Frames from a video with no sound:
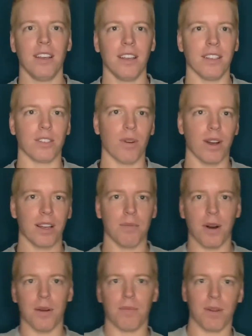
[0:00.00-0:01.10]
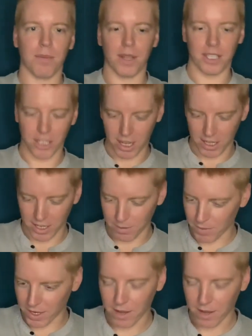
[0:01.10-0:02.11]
So I come up and I'm like shaking, I'm like,